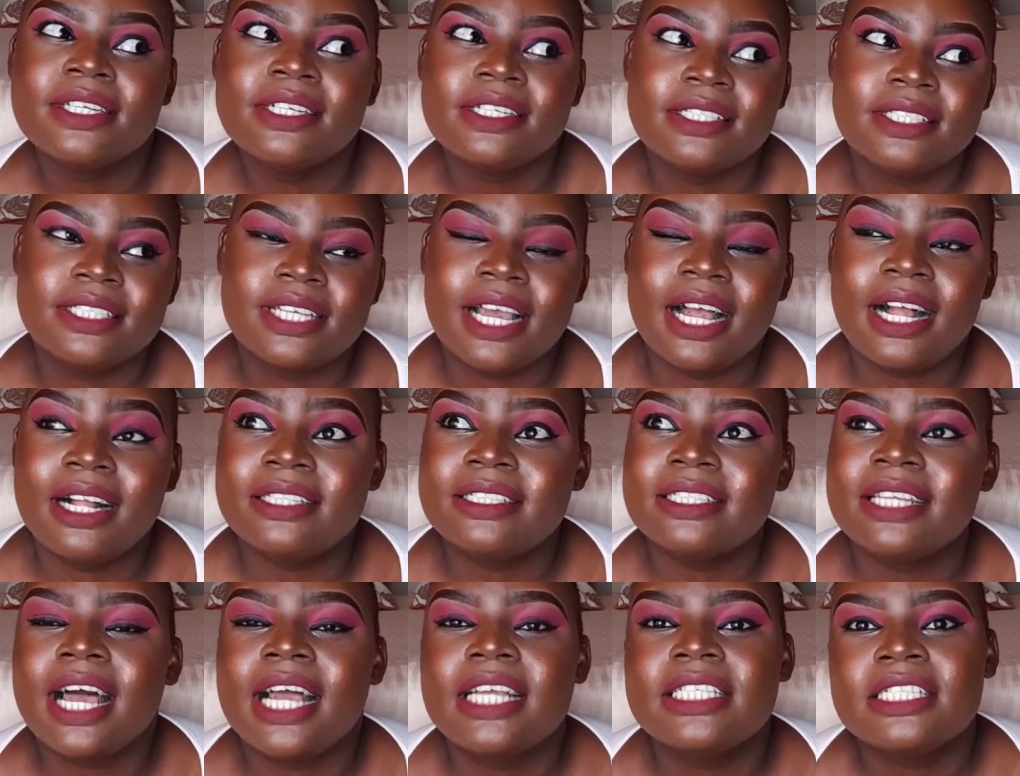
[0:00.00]

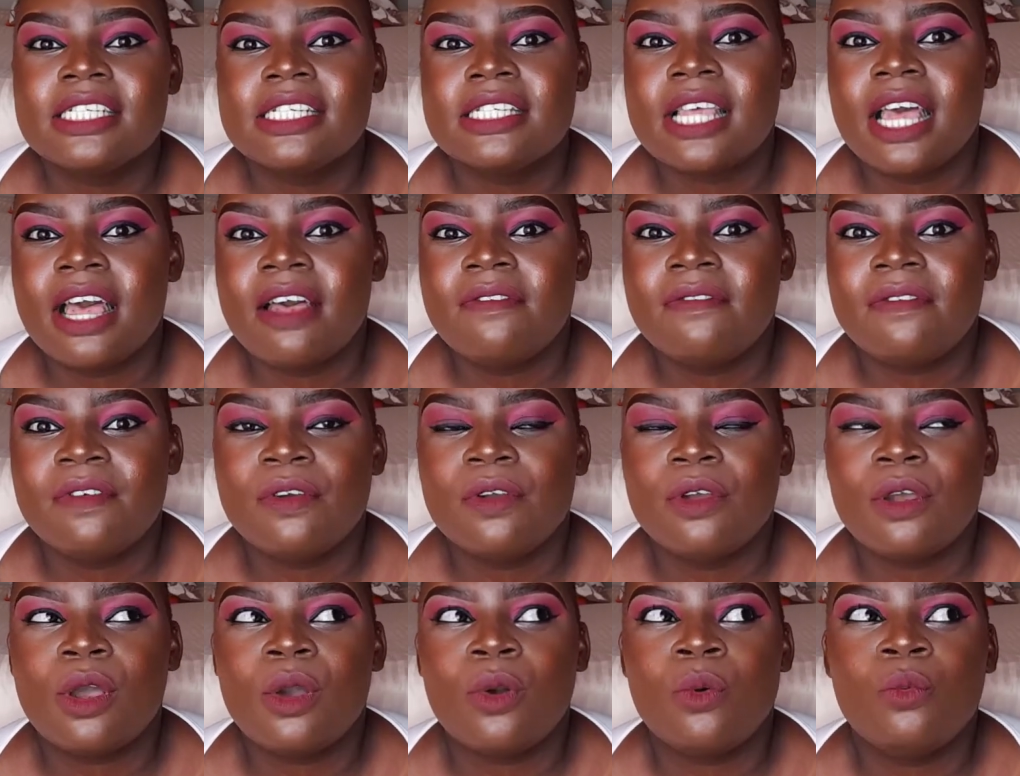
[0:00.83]
Child, I just have
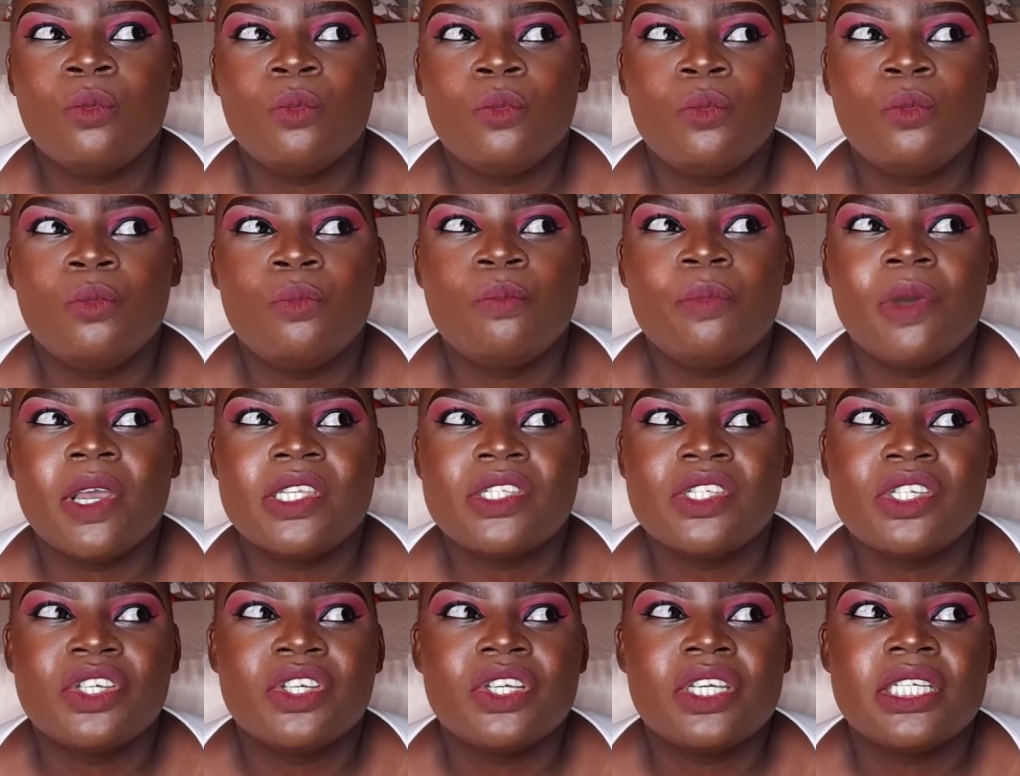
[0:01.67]
my
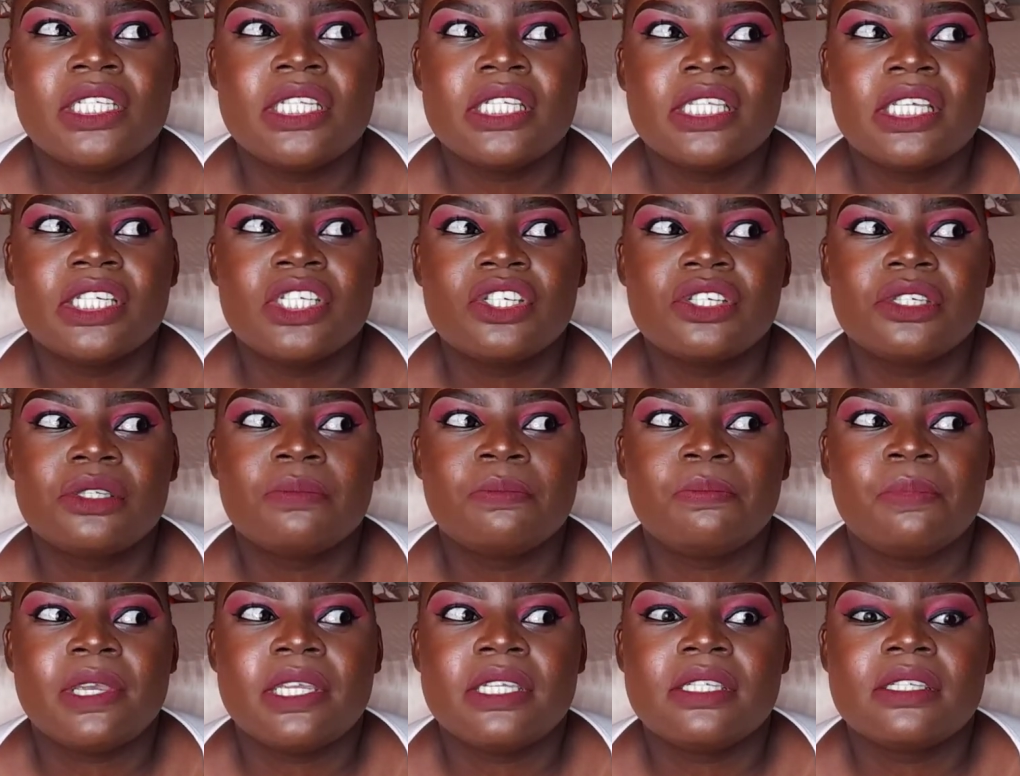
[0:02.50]
insecurities are just
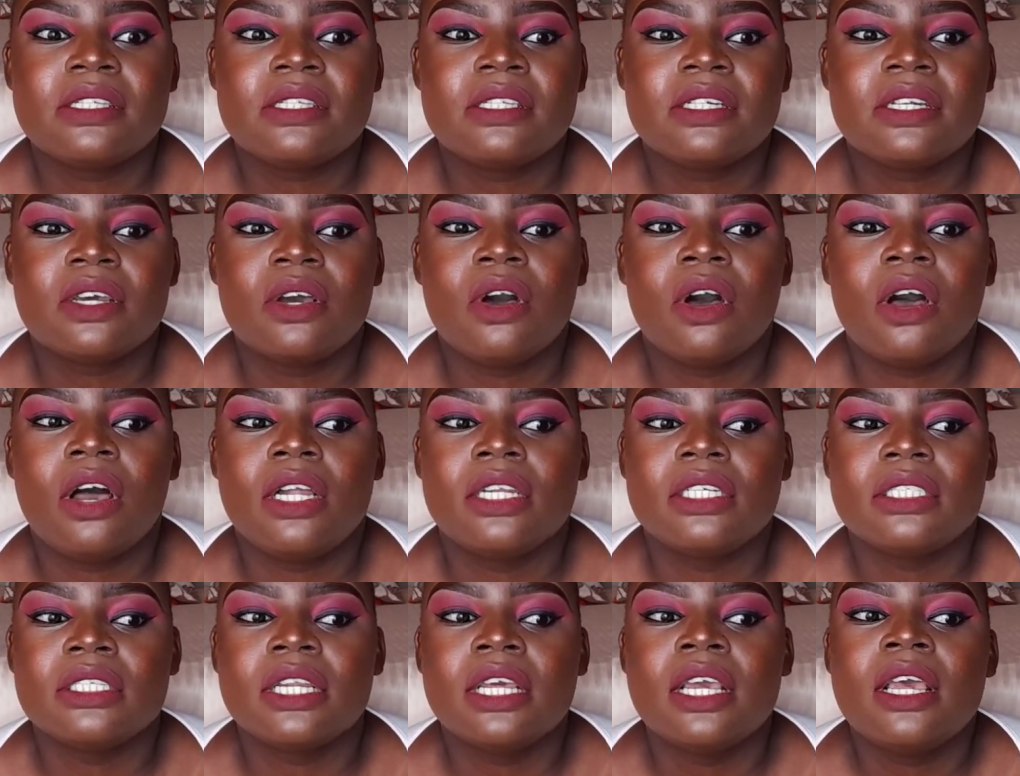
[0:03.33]
based
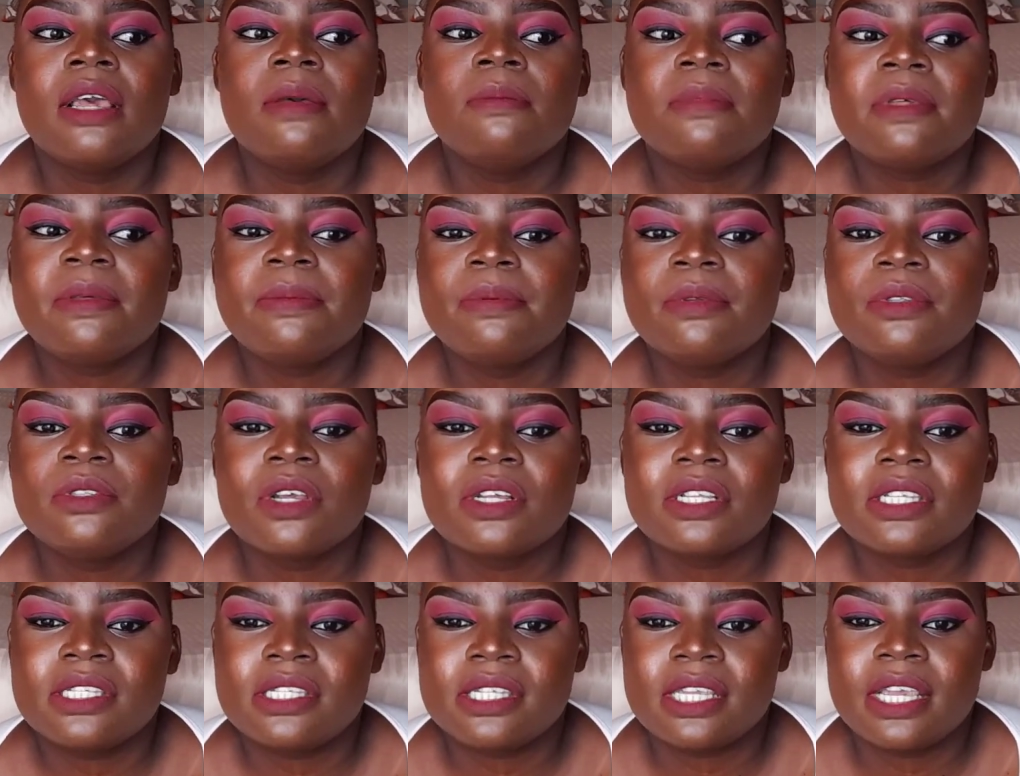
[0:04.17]
on people not
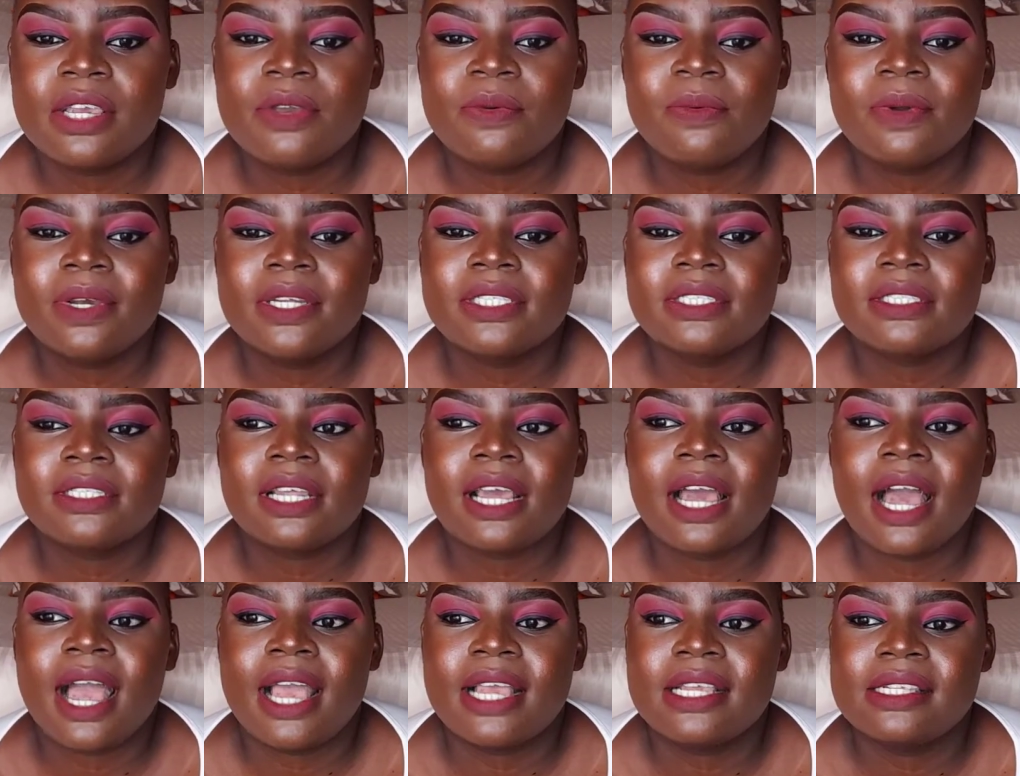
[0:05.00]
seeing what
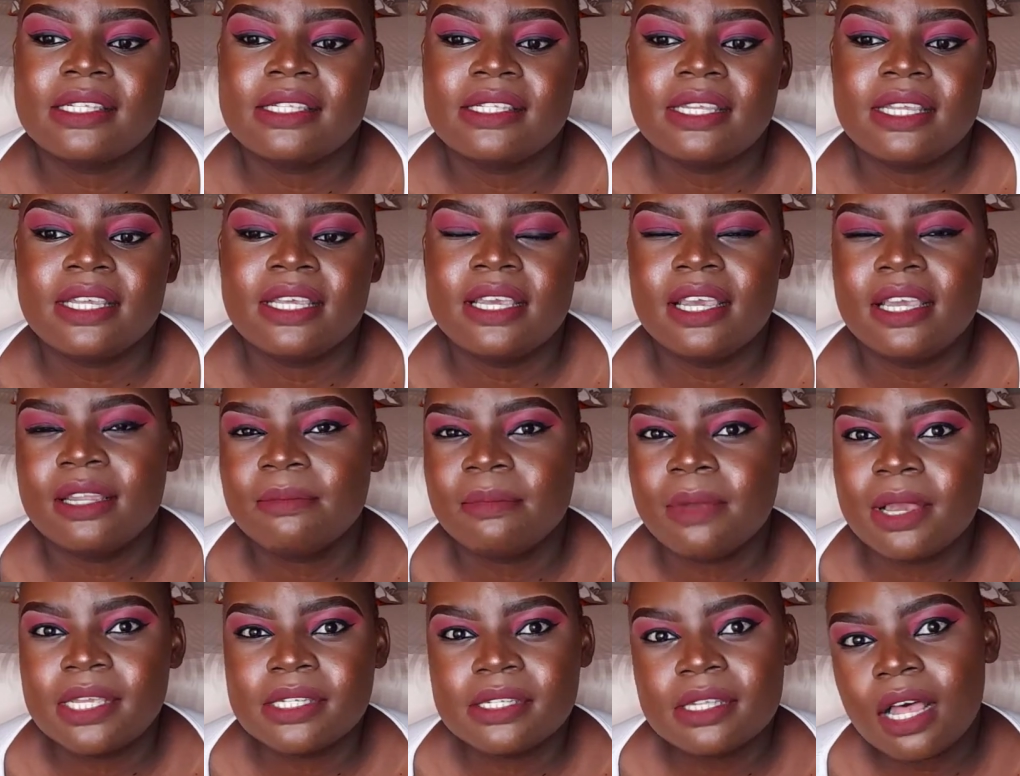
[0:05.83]
I see in
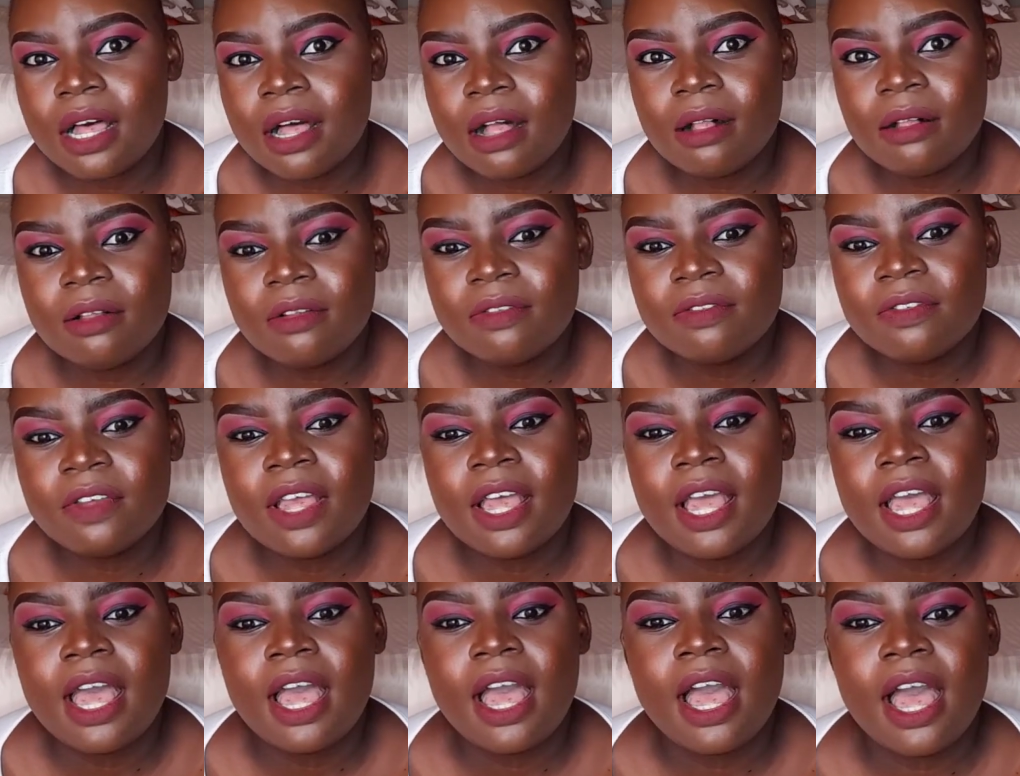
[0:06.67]
myself,
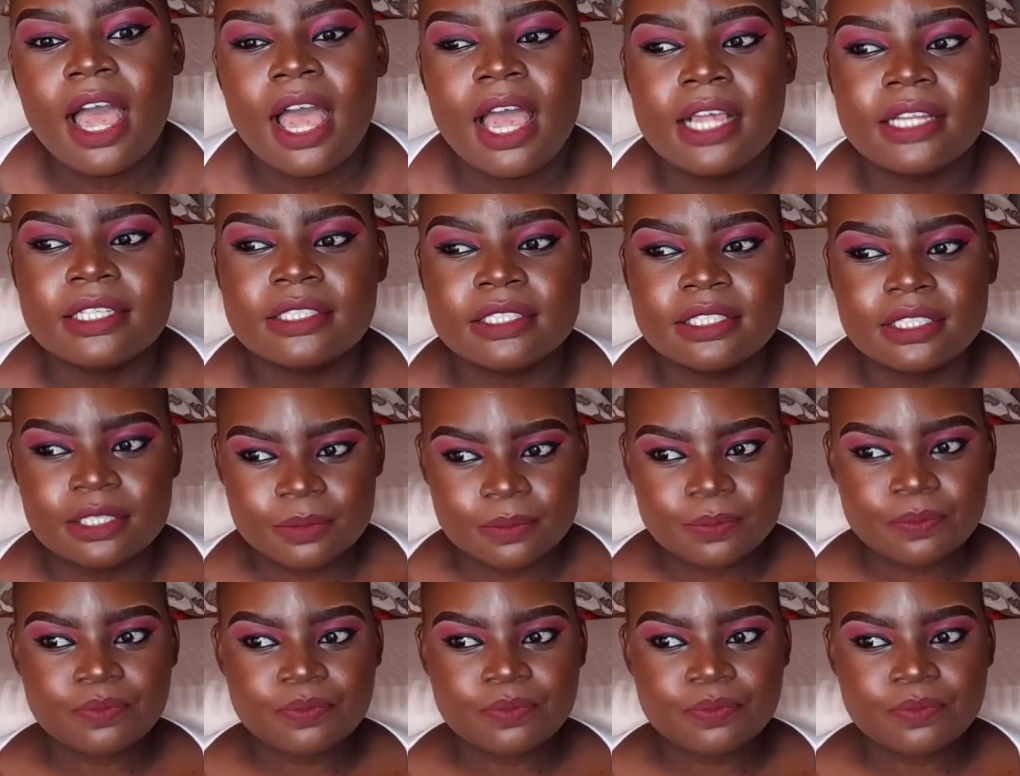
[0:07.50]
and